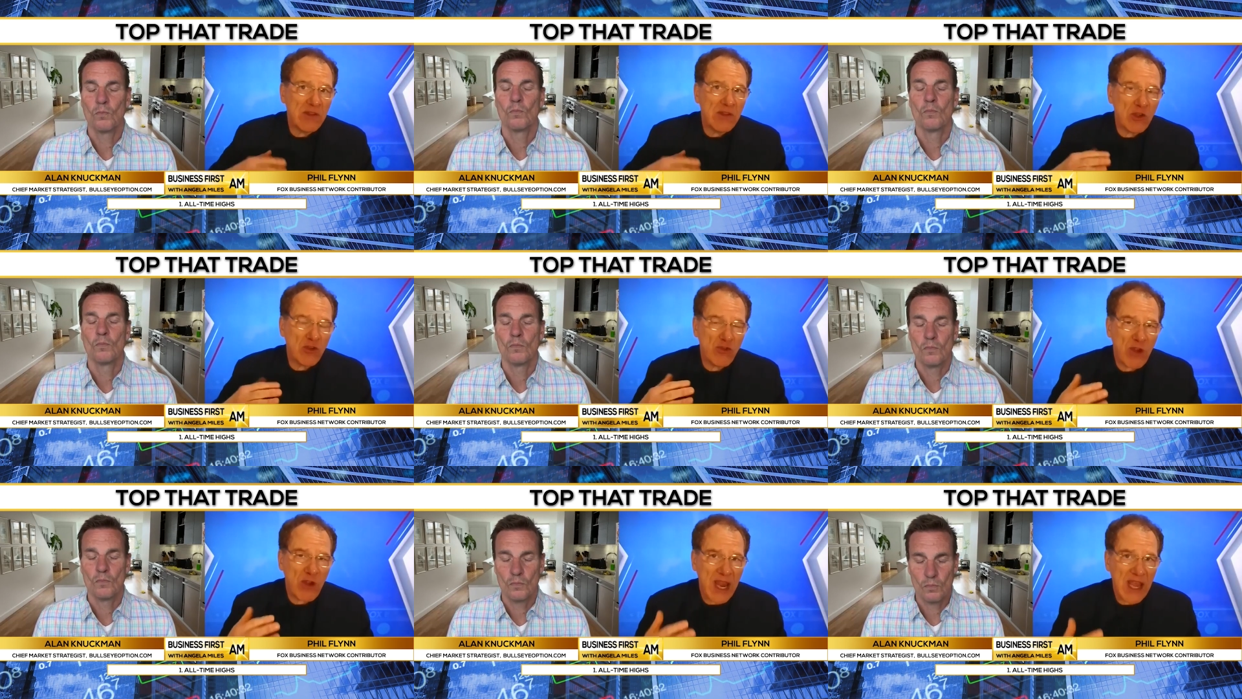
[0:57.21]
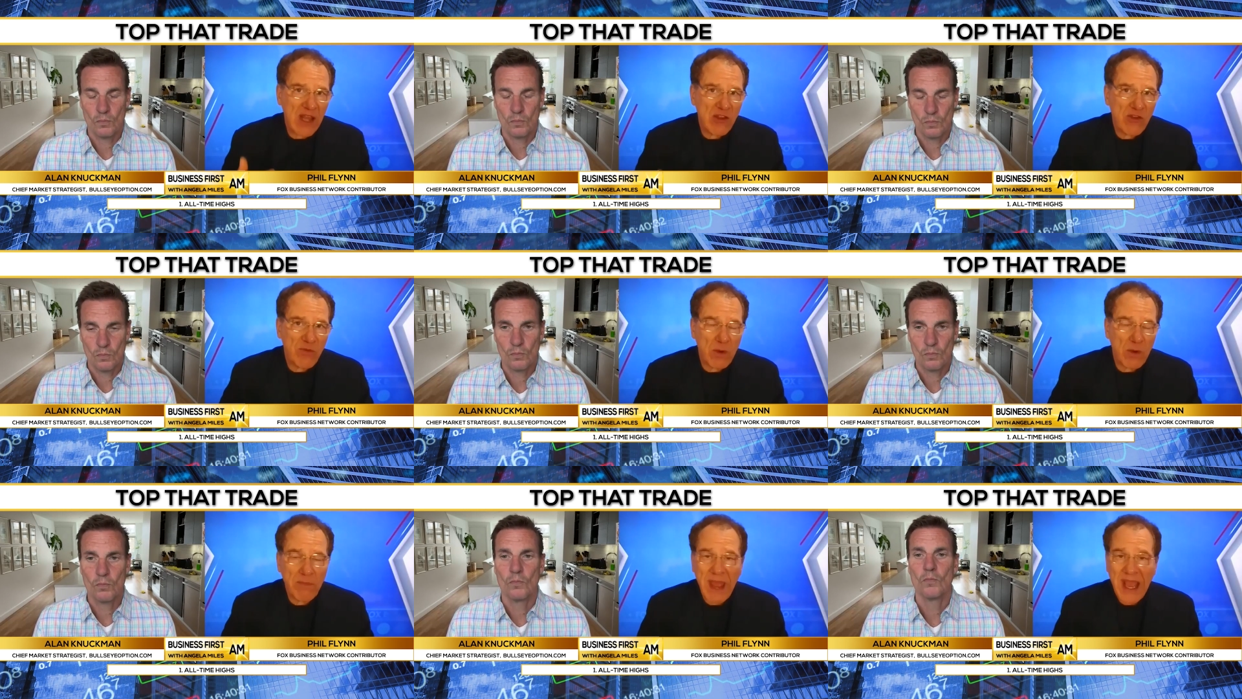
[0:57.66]
Speaker 1: to the
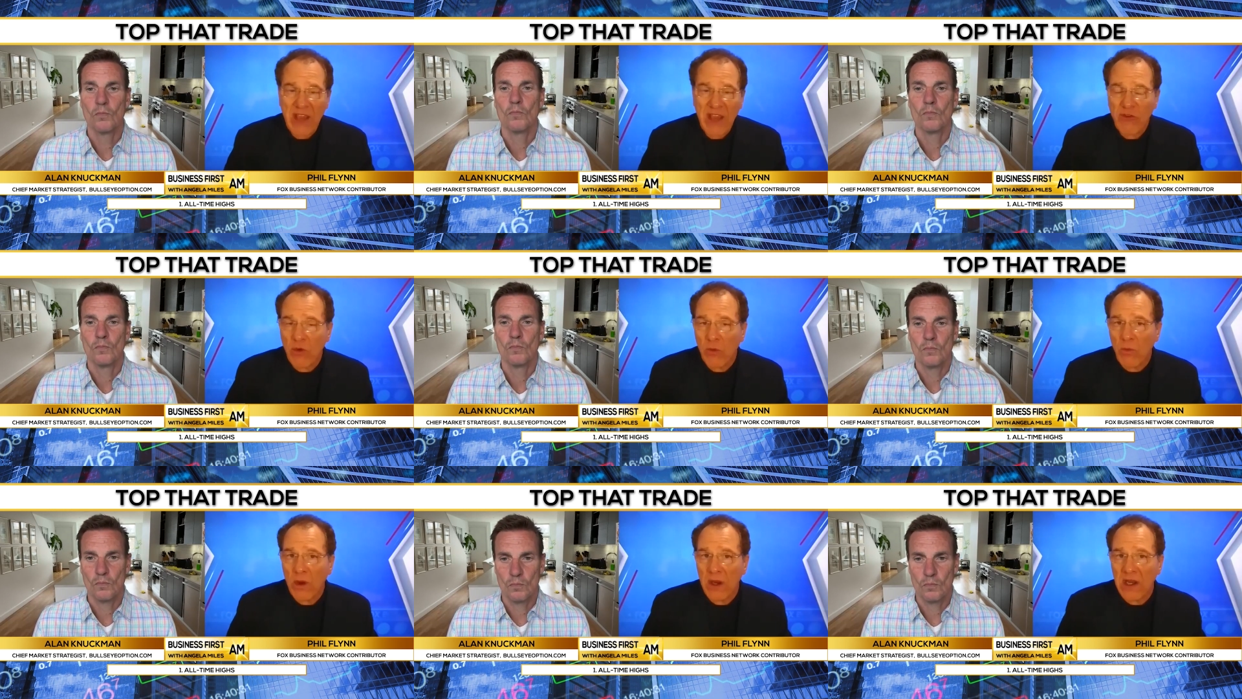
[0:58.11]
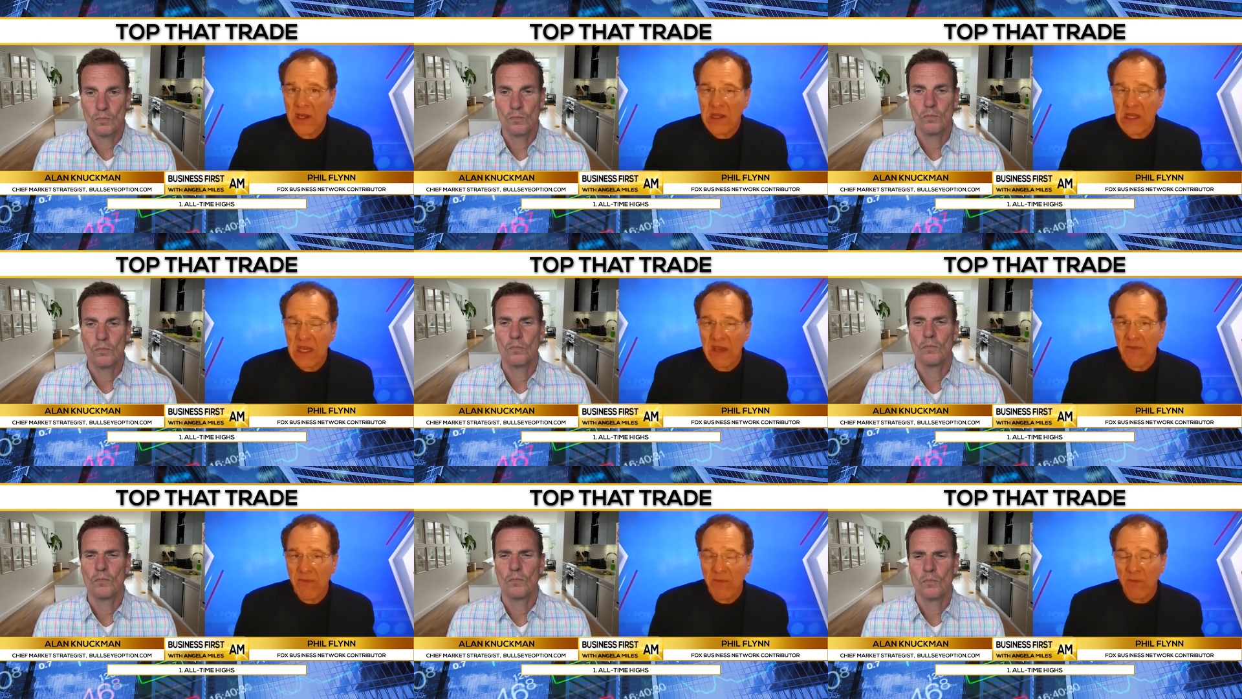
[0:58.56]
transformation we're
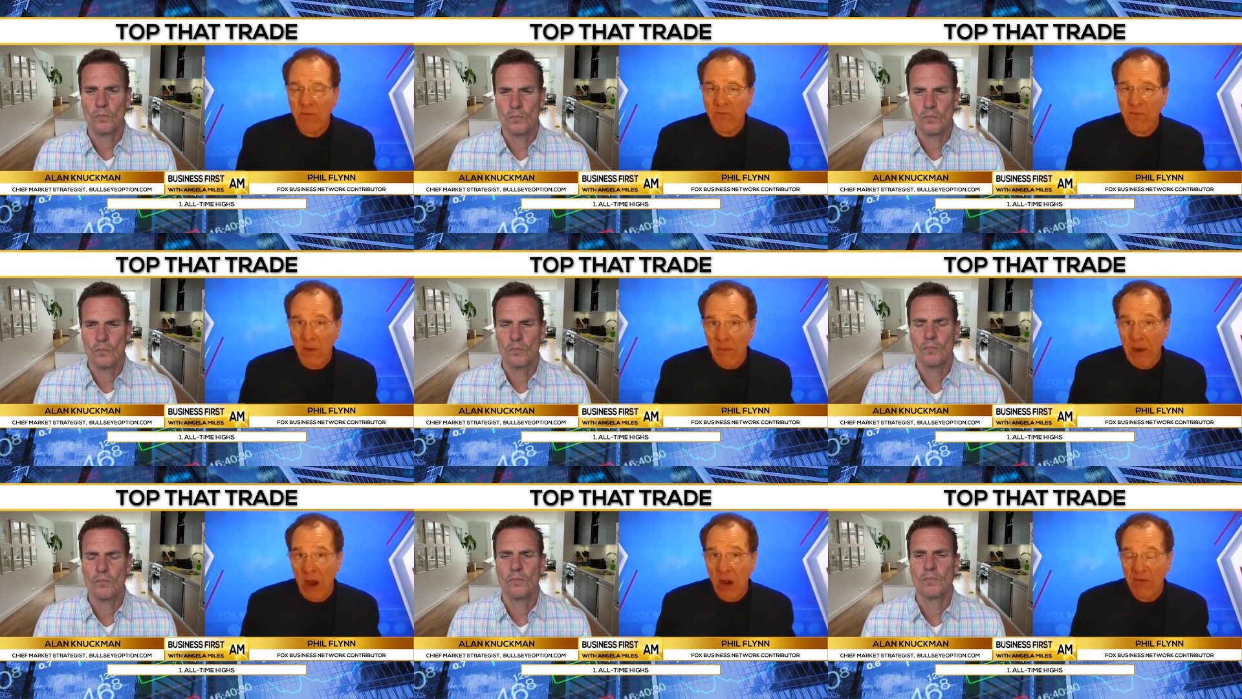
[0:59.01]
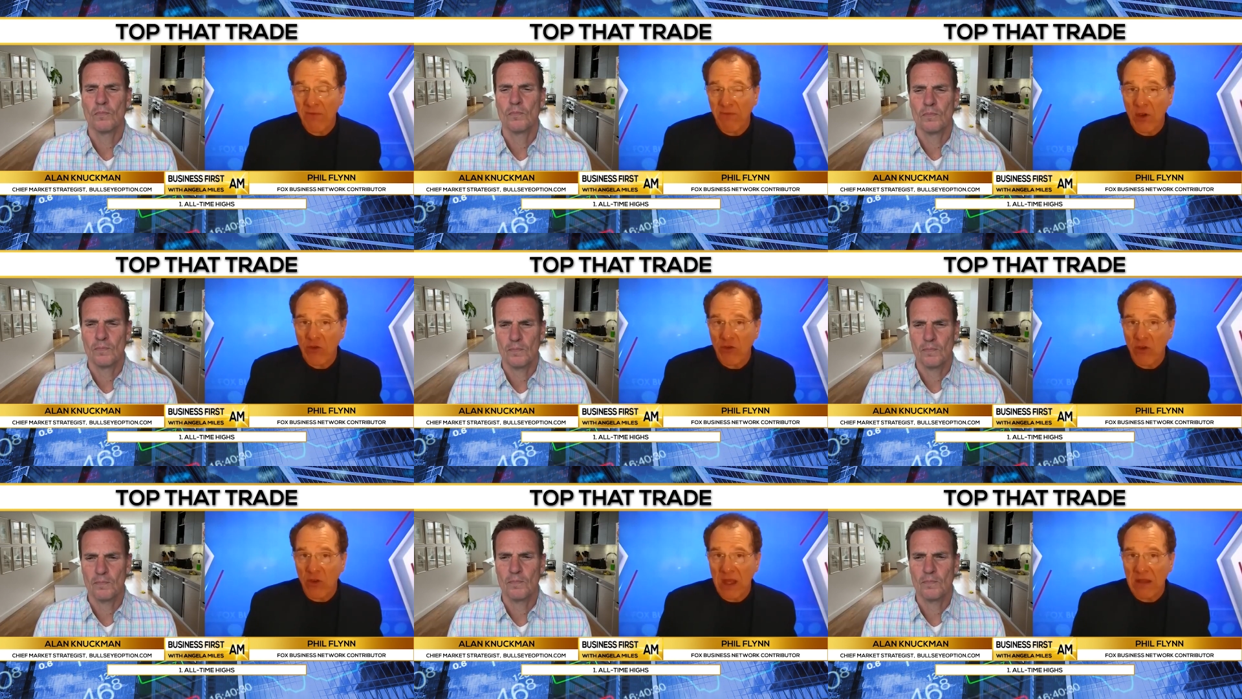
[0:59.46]
going to see from
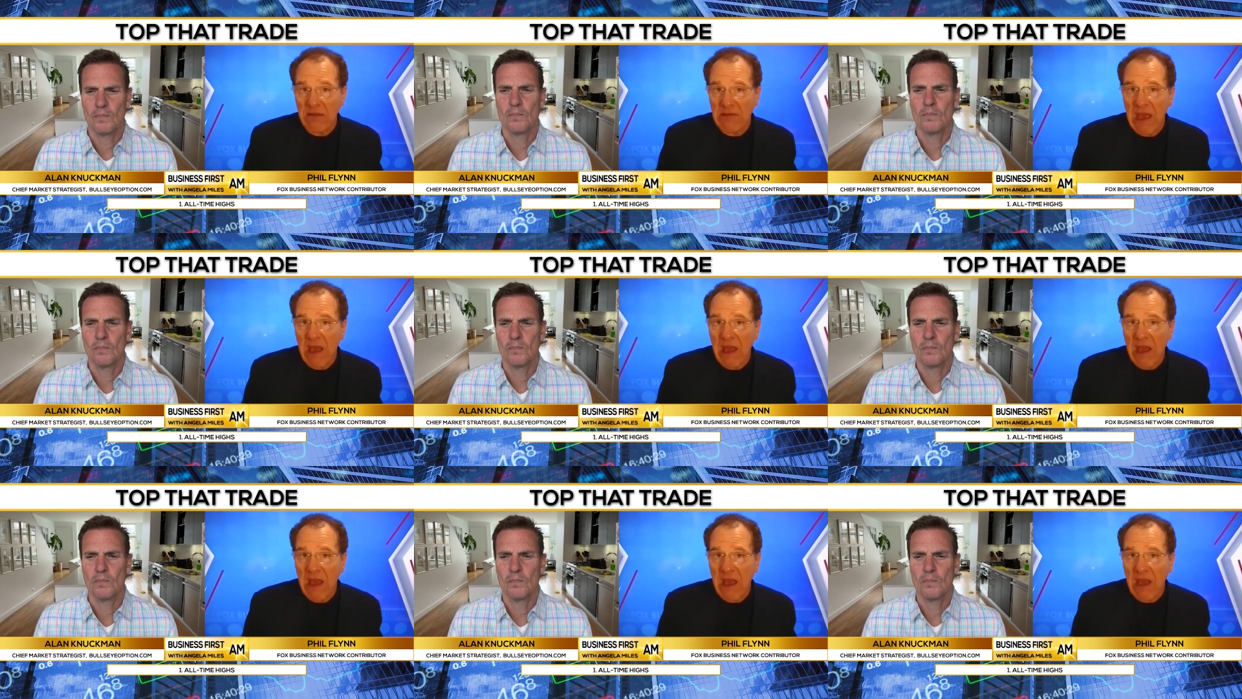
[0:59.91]
artificial